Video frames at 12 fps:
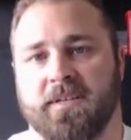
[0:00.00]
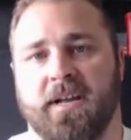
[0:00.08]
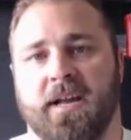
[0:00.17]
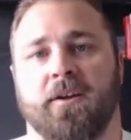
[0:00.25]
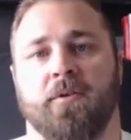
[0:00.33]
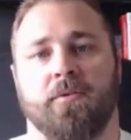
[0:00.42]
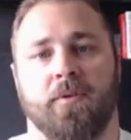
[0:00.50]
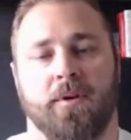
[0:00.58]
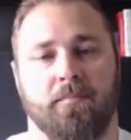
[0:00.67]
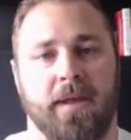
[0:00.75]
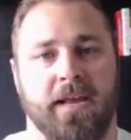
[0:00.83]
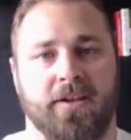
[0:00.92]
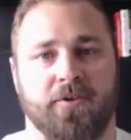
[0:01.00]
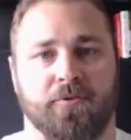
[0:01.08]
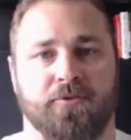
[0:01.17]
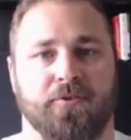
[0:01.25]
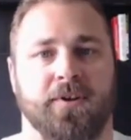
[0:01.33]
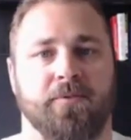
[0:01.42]
to kind of go on a manual
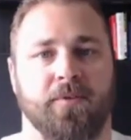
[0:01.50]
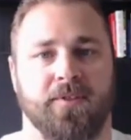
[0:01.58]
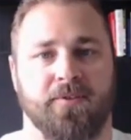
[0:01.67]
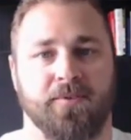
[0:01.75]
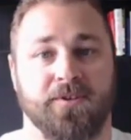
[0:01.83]
journey with you,